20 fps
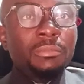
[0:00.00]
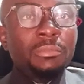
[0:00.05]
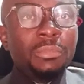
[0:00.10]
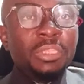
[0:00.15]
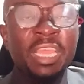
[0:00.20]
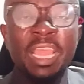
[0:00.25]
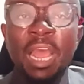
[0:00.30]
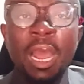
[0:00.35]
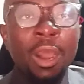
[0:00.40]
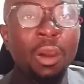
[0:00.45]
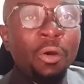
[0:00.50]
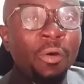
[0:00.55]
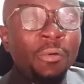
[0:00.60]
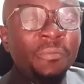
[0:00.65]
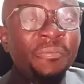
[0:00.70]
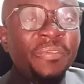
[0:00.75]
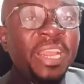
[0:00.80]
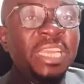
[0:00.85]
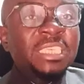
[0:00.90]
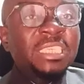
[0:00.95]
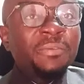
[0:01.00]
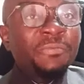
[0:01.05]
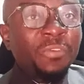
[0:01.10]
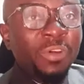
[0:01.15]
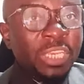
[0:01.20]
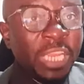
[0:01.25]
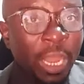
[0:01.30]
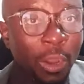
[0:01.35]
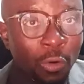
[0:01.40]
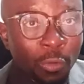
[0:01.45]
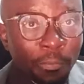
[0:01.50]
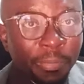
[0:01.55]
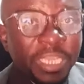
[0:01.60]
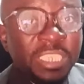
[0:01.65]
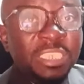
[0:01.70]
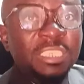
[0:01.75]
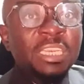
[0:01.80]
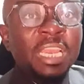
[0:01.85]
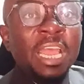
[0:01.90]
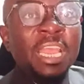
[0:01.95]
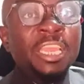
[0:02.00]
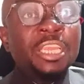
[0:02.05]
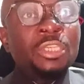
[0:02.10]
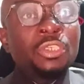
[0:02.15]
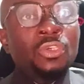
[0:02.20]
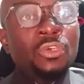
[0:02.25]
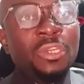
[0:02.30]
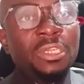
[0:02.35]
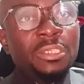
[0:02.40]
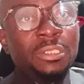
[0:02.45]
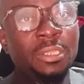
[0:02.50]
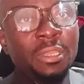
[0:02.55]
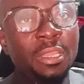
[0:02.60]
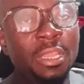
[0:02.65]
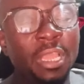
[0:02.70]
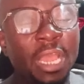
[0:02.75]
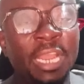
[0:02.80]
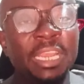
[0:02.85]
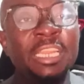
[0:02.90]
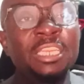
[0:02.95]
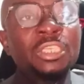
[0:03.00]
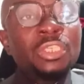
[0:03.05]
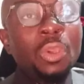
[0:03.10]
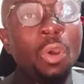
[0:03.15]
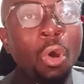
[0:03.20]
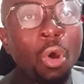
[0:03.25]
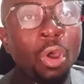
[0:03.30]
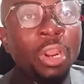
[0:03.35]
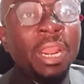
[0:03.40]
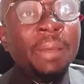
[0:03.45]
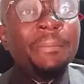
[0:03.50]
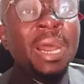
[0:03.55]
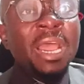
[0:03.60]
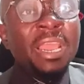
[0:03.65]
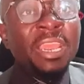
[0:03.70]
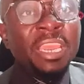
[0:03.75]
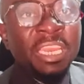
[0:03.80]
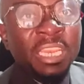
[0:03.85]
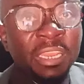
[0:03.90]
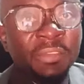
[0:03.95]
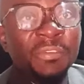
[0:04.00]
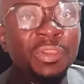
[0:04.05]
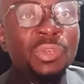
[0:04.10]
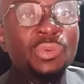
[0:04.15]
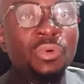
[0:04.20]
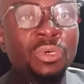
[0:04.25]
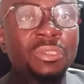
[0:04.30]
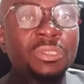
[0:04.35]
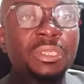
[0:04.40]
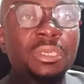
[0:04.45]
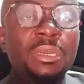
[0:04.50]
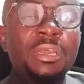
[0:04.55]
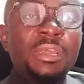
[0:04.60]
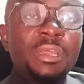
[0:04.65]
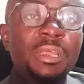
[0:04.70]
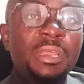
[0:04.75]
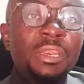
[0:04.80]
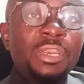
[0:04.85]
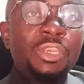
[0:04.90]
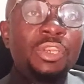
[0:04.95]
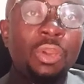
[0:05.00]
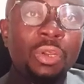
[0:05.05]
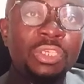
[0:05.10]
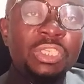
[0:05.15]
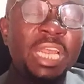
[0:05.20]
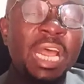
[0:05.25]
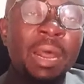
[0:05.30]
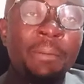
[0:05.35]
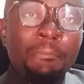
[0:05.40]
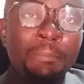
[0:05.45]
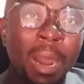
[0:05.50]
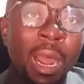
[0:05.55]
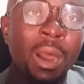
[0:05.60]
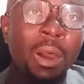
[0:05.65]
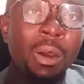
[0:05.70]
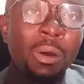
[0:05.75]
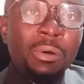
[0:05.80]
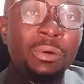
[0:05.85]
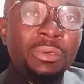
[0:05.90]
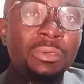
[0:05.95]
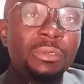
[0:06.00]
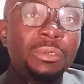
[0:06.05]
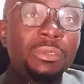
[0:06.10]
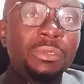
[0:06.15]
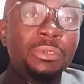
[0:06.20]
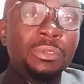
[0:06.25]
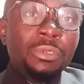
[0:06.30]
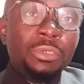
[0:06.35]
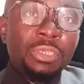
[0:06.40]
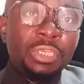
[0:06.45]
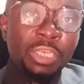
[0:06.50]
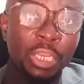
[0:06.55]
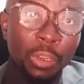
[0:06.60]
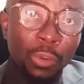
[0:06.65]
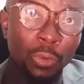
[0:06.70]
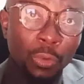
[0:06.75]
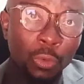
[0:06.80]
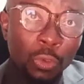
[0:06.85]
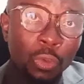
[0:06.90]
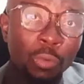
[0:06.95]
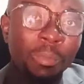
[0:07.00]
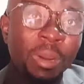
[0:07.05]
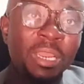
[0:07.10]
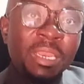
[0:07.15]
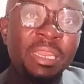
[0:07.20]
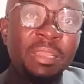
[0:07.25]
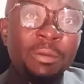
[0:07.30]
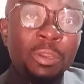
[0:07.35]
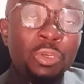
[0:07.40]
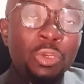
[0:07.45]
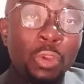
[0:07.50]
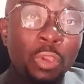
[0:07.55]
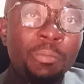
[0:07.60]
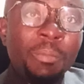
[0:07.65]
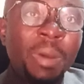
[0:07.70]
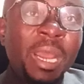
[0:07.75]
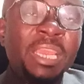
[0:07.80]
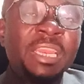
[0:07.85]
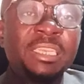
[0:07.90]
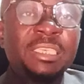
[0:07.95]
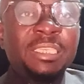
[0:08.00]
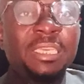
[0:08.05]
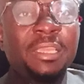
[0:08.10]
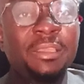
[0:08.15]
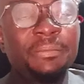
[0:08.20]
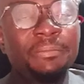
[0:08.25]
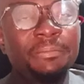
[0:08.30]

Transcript: They are all fighting for their own personal interests. And it's all about individuals, not about the humanity,